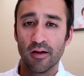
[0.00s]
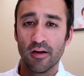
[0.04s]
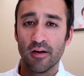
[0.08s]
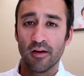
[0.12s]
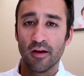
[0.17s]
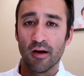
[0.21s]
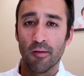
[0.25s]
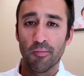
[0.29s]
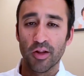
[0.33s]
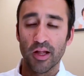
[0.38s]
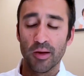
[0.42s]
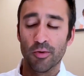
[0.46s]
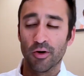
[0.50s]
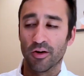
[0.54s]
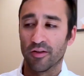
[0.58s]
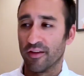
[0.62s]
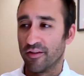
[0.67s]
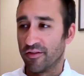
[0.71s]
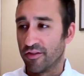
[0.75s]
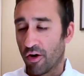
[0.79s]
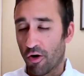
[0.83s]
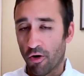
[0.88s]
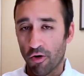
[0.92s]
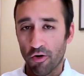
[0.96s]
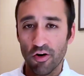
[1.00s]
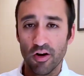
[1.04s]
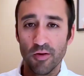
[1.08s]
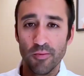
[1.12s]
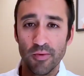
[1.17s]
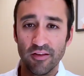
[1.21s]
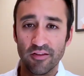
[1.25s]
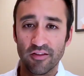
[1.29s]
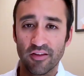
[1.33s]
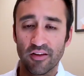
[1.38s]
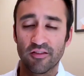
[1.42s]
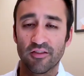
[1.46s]
a playbook that's already
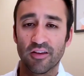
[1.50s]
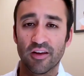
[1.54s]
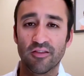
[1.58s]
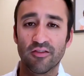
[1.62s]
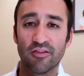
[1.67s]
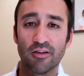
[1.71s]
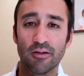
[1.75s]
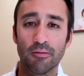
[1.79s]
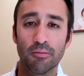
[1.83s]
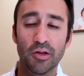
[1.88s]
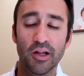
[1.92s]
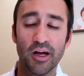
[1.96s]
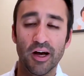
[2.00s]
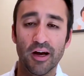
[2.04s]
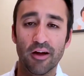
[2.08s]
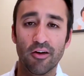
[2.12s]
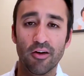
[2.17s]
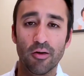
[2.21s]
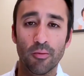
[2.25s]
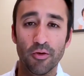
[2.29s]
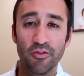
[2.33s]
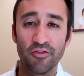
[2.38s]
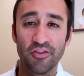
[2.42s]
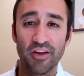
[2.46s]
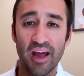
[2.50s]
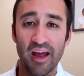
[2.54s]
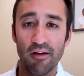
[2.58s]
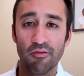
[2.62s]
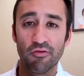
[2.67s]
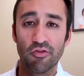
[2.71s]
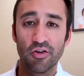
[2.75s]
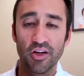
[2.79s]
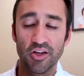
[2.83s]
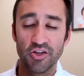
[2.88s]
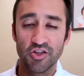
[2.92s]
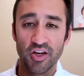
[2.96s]
been successfully applied in almost
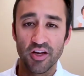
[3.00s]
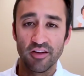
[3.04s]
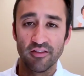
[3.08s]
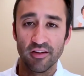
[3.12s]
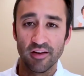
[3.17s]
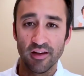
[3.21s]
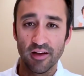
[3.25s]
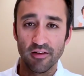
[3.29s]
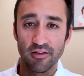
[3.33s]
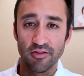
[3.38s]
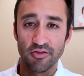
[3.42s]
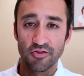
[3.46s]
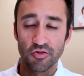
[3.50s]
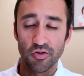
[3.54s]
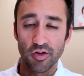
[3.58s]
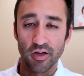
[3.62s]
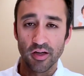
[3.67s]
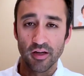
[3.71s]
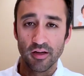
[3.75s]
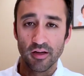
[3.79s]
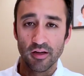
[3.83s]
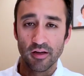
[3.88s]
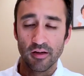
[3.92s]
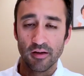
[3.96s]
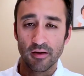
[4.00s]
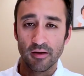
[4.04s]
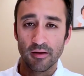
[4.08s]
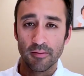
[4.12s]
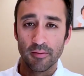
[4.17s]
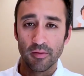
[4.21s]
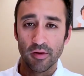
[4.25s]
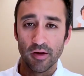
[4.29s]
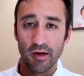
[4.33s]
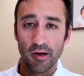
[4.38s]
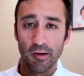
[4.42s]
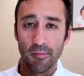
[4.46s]
every adjacent industry.
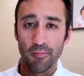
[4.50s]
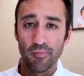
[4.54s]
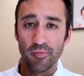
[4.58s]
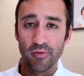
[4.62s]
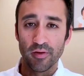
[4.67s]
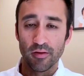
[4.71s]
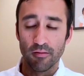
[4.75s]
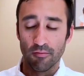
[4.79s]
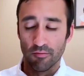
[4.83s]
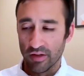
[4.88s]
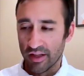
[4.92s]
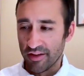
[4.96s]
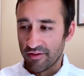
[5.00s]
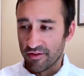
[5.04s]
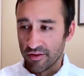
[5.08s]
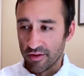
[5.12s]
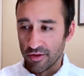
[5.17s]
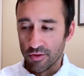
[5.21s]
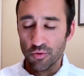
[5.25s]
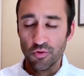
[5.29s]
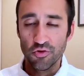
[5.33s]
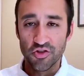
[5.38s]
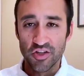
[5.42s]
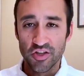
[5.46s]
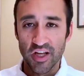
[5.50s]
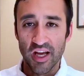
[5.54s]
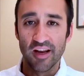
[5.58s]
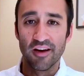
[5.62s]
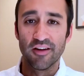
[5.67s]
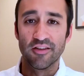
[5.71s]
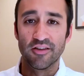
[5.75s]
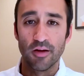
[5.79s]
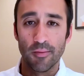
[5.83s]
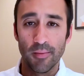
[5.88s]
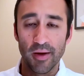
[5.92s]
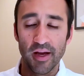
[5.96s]
Let's use data
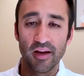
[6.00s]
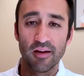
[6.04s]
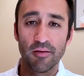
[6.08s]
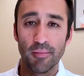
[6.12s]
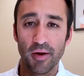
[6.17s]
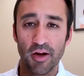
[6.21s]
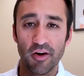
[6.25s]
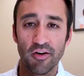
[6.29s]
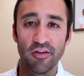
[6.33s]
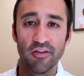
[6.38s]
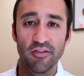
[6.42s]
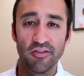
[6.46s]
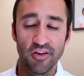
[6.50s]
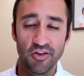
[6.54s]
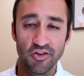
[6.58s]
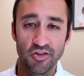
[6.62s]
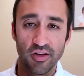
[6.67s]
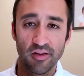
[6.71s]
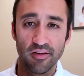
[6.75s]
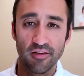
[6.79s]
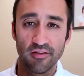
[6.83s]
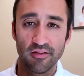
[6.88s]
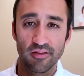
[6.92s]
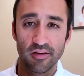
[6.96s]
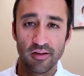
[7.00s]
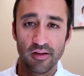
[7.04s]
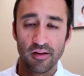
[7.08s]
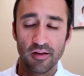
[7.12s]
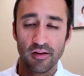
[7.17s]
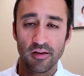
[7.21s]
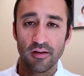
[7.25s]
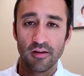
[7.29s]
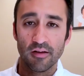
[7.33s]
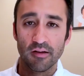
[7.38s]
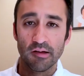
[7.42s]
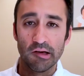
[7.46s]
to make better decisions.
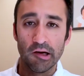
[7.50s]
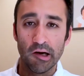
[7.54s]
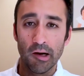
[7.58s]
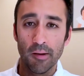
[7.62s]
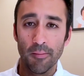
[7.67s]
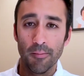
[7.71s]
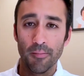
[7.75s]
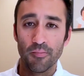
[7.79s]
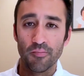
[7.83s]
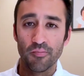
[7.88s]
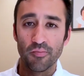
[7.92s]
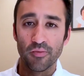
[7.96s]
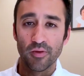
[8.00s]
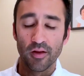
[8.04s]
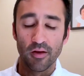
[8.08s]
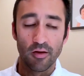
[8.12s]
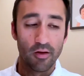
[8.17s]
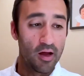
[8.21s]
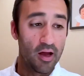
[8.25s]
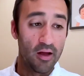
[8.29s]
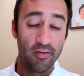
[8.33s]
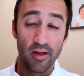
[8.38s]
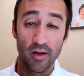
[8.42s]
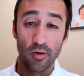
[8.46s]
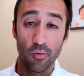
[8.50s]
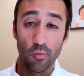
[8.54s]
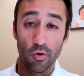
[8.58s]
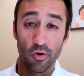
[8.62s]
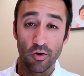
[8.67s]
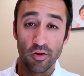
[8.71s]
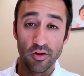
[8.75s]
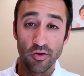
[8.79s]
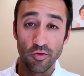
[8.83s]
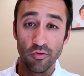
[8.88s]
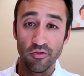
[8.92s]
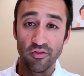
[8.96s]
And then we're
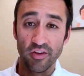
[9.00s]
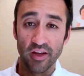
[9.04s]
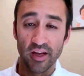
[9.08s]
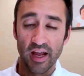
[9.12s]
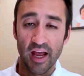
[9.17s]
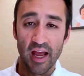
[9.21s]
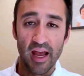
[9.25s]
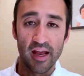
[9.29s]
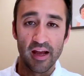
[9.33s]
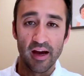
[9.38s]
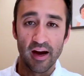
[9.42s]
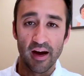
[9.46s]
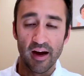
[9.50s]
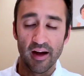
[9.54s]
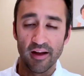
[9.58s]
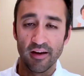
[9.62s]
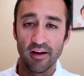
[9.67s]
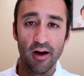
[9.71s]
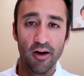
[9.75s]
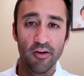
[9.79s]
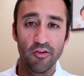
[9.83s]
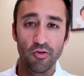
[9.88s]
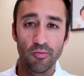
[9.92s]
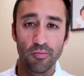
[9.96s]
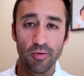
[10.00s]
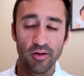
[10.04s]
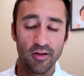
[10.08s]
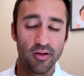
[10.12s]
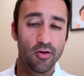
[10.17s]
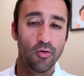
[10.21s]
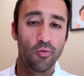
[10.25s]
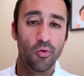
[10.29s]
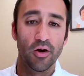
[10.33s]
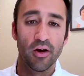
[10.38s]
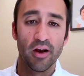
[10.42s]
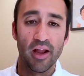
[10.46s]
using AI to underpin,
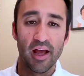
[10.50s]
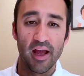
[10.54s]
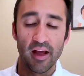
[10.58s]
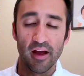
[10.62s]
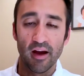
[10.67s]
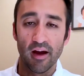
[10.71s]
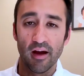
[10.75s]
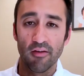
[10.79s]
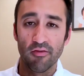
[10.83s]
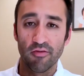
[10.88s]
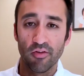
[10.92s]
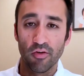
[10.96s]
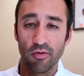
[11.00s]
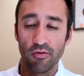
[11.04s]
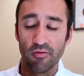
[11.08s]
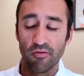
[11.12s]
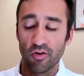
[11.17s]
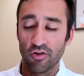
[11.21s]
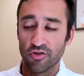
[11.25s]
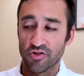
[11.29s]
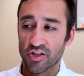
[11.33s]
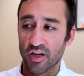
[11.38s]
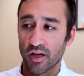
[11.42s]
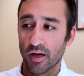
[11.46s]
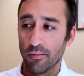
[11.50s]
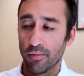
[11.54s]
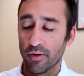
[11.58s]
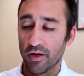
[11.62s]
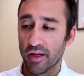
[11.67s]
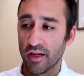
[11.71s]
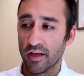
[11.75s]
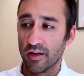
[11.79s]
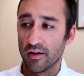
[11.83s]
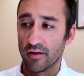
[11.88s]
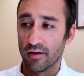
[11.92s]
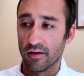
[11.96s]
we're an AI first
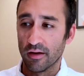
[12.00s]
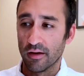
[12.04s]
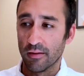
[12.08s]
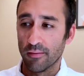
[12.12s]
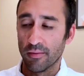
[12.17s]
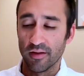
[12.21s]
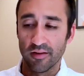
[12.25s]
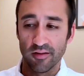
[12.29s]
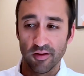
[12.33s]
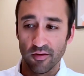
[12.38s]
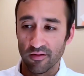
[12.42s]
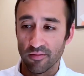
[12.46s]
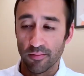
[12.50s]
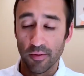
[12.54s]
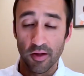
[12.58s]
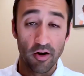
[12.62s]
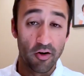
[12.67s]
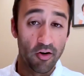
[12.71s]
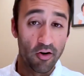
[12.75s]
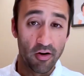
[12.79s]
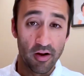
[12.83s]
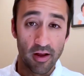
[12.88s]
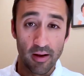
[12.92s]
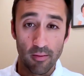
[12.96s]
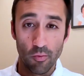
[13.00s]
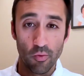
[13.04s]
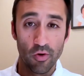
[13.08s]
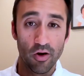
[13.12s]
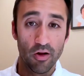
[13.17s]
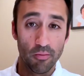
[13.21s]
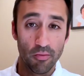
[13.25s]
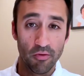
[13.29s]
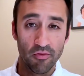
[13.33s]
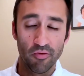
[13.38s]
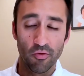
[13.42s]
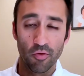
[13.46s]
company. It's been in our name well
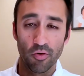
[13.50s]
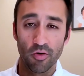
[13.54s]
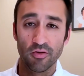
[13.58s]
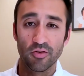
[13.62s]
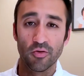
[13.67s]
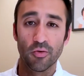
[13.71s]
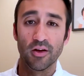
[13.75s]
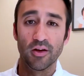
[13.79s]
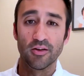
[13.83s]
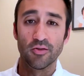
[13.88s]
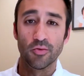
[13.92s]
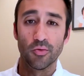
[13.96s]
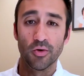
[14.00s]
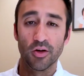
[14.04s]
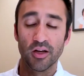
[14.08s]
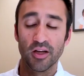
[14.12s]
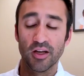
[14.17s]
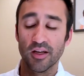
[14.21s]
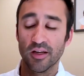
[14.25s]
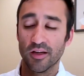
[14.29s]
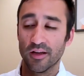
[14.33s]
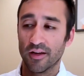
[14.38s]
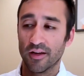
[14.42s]
before 2020,